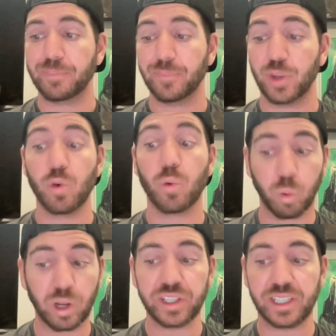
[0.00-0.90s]
You
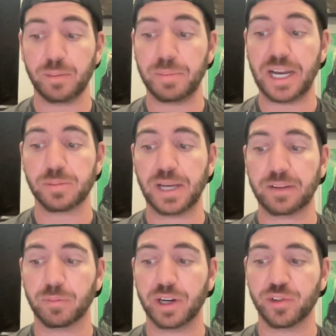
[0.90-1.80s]
really need a bounce
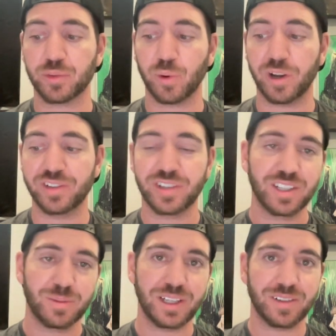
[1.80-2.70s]
back from Ranger Suarez.
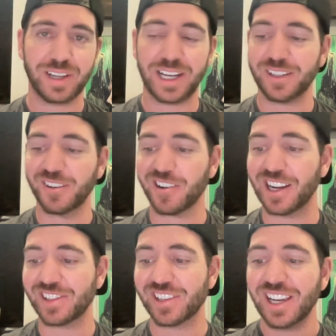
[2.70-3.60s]
Speaking of high
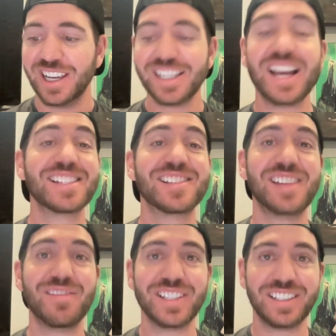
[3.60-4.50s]
ERAs, he got a
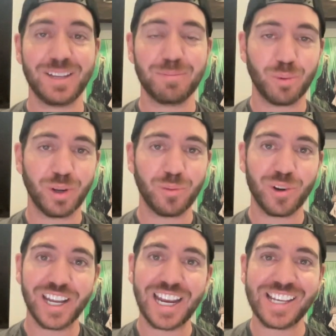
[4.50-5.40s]

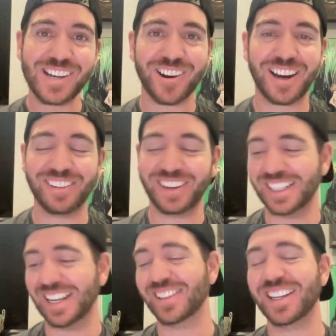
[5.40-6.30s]
17.18 ERA
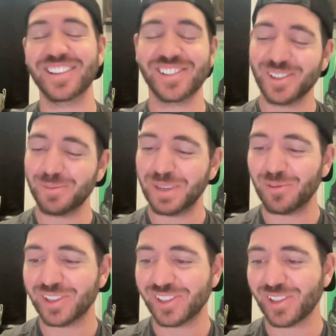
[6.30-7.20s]
right now. Now, he's only made
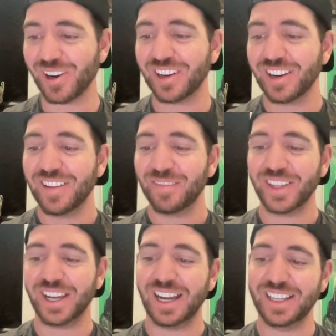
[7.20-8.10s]
1 start.
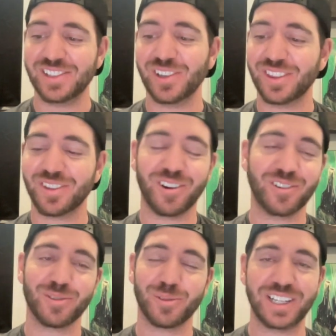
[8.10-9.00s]
He's only
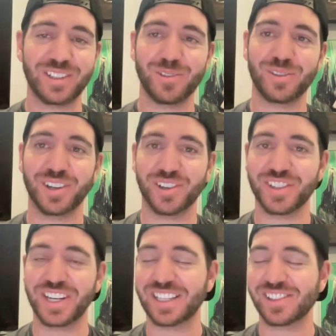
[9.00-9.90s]
throwing 3
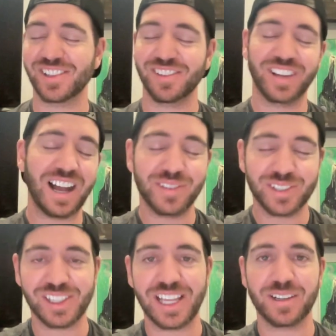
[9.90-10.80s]
2/3 innings. So
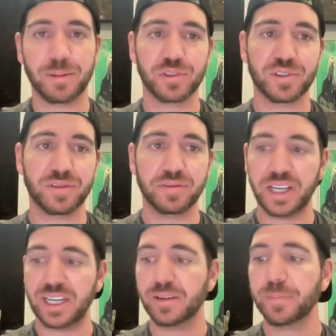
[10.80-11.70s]
obviously that number's
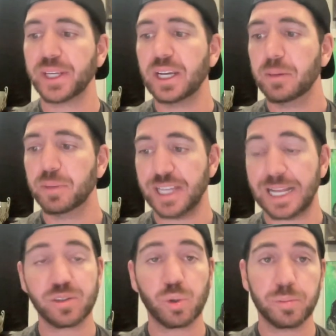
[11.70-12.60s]
inflated, but
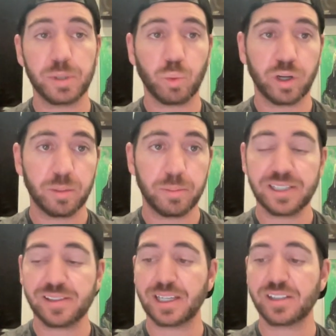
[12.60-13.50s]
that's going to be one of the
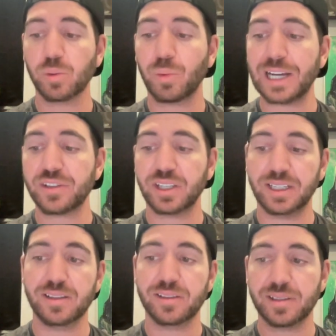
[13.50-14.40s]
biggest things to watch
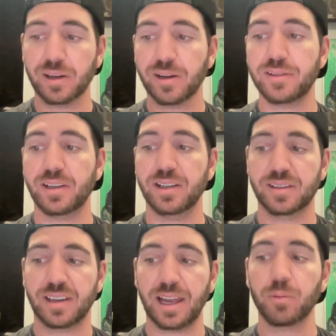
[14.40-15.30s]
in this series is
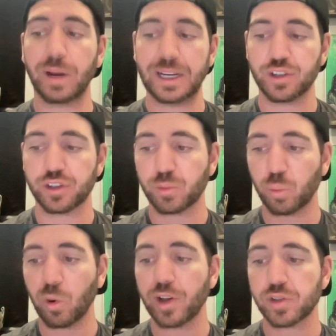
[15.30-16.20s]
can Ranger
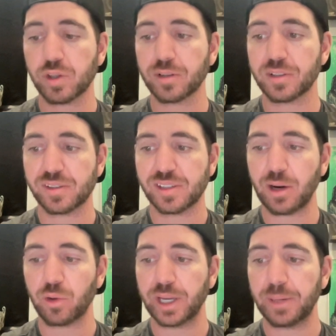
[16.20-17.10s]
Suarez start to
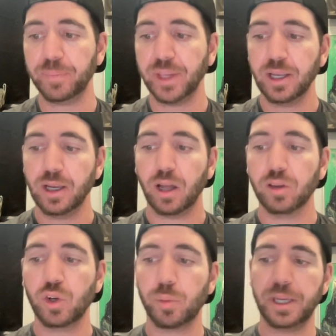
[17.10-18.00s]
settle in a
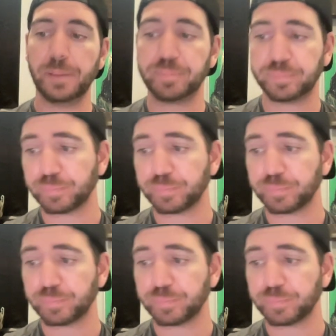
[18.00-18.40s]
little bit?